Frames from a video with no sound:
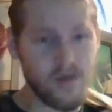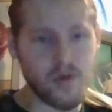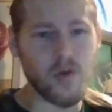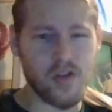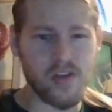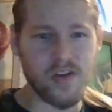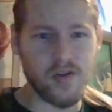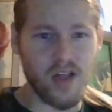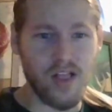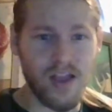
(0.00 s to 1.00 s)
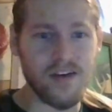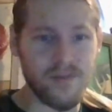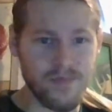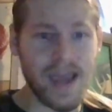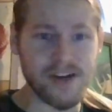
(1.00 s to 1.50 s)
of course, there's a lot
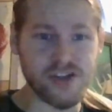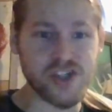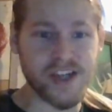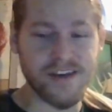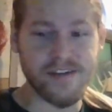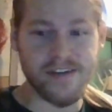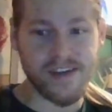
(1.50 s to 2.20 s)
of bad shit